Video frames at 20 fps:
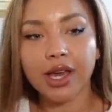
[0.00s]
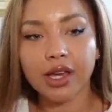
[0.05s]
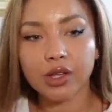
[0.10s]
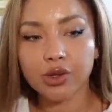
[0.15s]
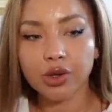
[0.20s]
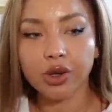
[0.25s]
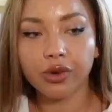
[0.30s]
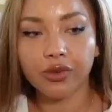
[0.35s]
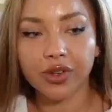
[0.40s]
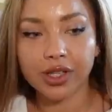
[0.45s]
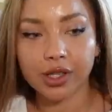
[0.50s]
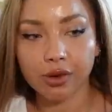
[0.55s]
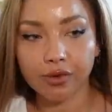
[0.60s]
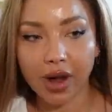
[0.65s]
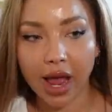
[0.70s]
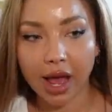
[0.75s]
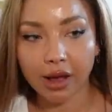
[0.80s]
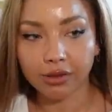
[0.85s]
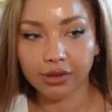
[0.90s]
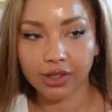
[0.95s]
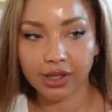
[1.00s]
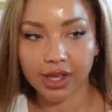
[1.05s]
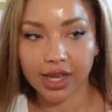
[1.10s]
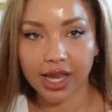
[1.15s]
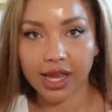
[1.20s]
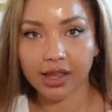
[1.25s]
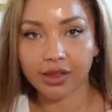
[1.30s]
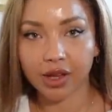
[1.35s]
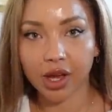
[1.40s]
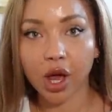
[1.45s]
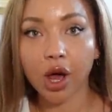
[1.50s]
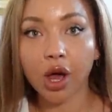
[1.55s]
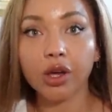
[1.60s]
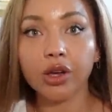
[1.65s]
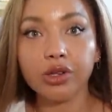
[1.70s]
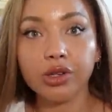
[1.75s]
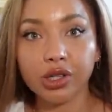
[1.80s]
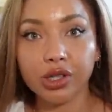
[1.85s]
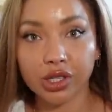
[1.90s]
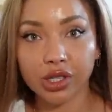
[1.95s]
sort of is around the, the
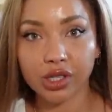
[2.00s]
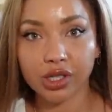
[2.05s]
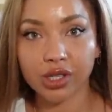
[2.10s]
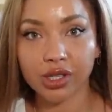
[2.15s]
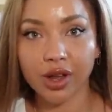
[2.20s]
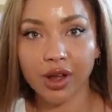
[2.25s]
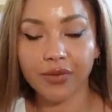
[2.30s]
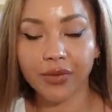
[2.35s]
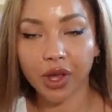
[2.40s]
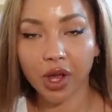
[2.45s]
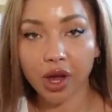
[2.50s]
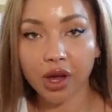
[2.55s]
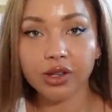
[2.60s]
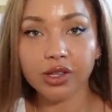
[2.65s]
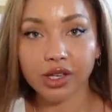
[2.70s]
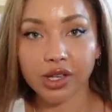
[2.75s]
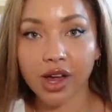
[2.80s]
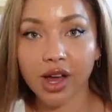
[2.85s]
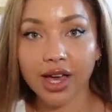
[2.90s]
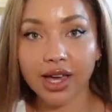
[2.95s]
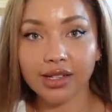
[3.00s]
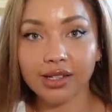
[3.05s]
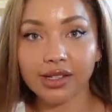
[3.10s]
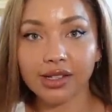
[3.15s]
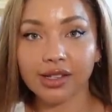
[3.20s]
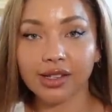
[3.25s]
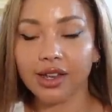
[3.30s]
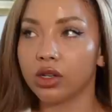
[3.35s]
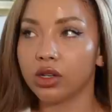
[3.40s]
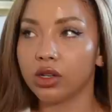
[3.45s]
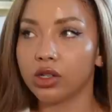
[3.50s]
coasts, the coastlines.